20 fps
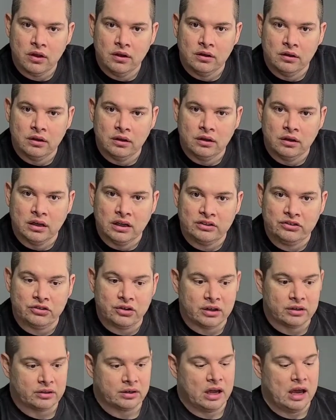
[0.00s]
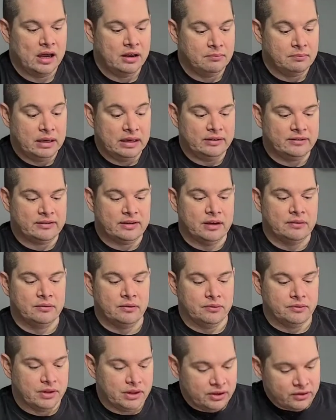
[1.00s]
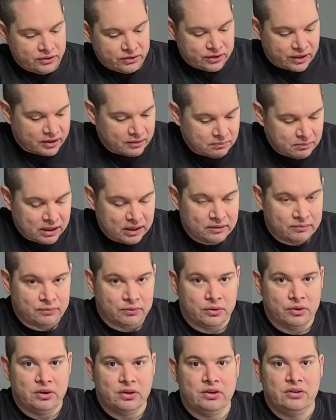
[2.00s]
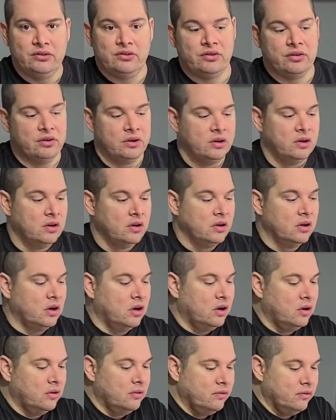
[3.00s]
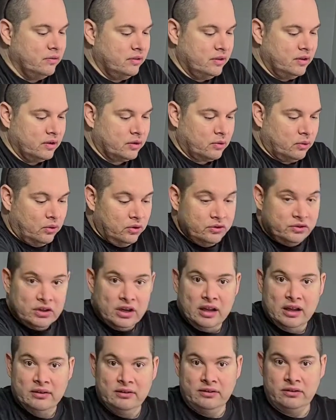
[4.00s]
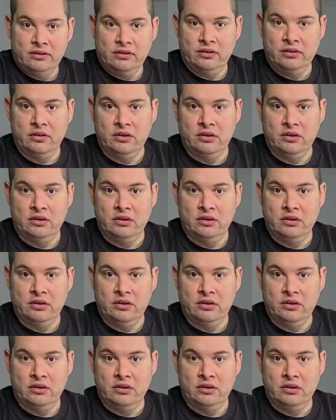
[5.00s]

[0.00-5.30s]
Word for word: And I checked. I had made several videos. I had made footage of the conchas,